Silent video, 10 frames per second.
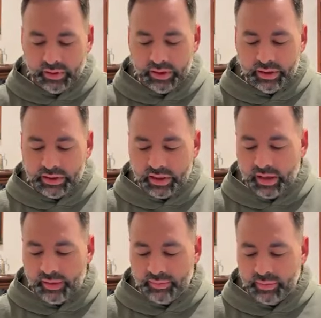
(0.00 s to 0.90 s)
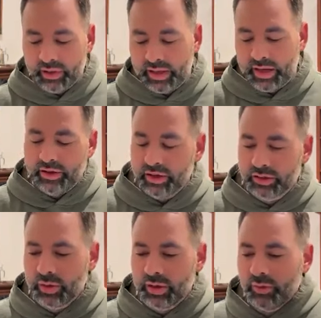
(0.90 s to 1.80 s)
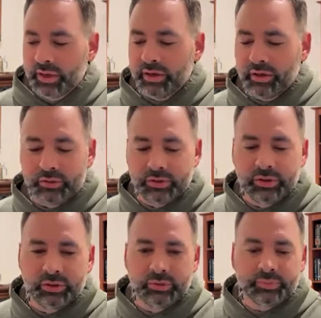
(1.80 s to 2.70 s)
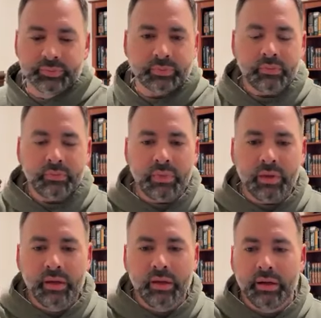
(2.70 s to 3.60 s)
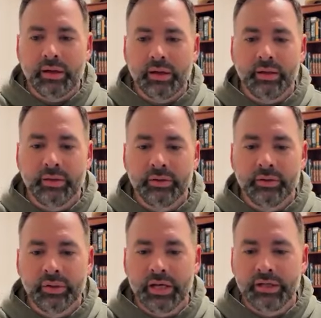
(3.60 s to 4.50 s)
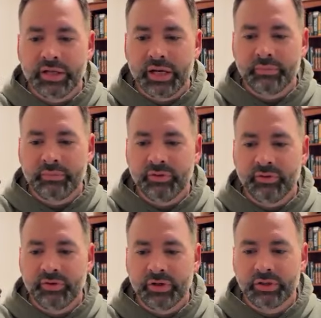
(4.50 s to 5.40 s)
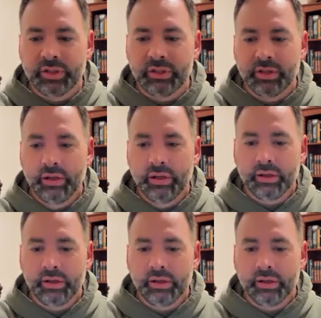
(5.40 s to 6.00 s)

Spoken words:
It is not, now here's where I want to go to New King James Version.